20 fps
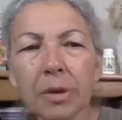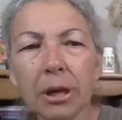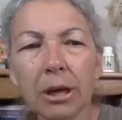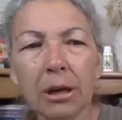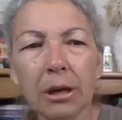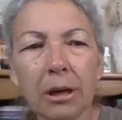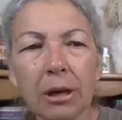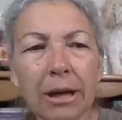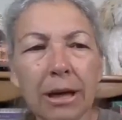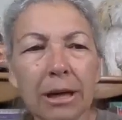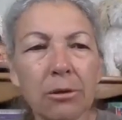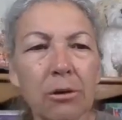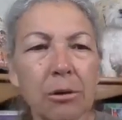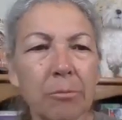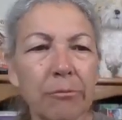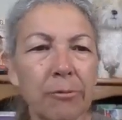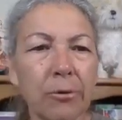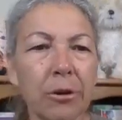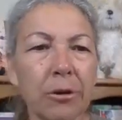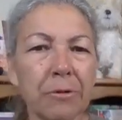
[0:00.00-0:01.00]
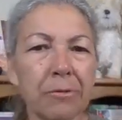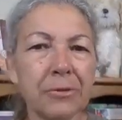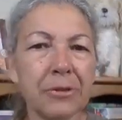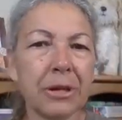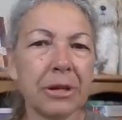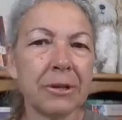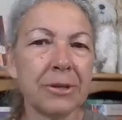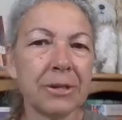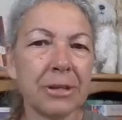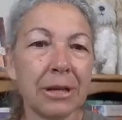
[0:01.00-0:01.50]
How long before it goes
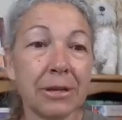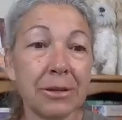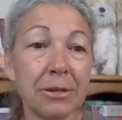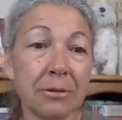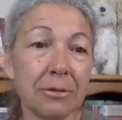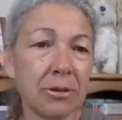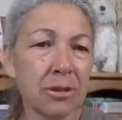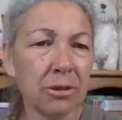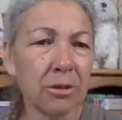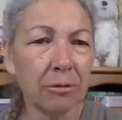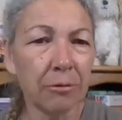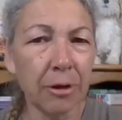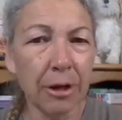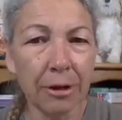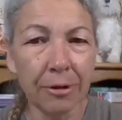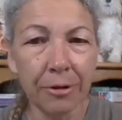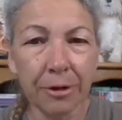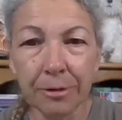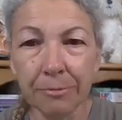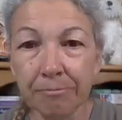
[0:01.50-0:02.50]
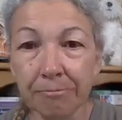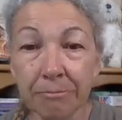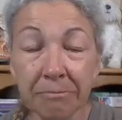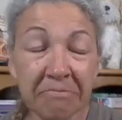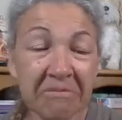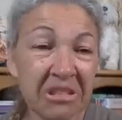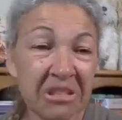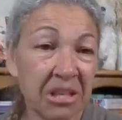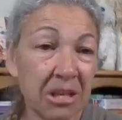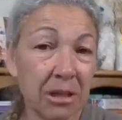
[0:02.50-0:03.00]
down in size? It should go down in
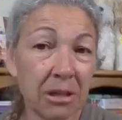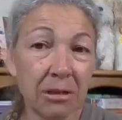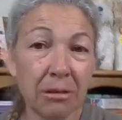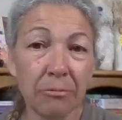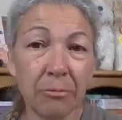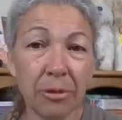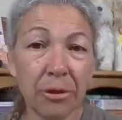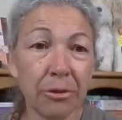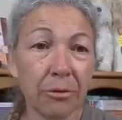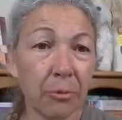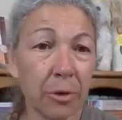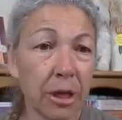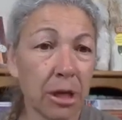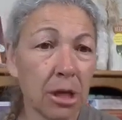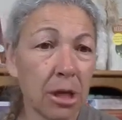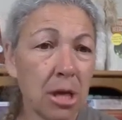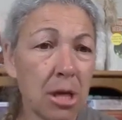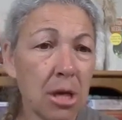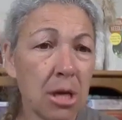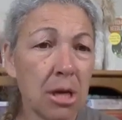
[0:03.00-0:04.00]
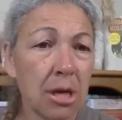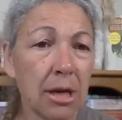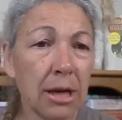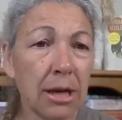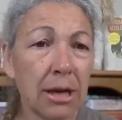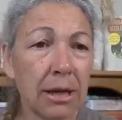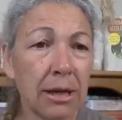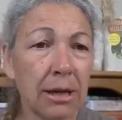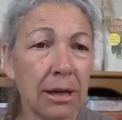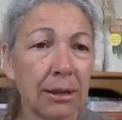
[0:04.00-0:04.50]
within a week.
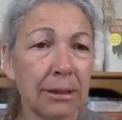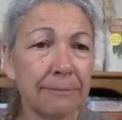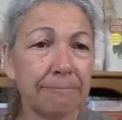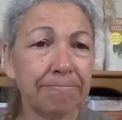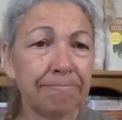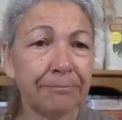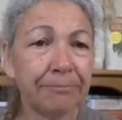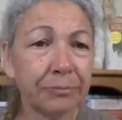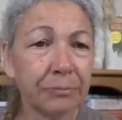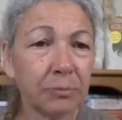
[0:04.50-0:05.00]
Now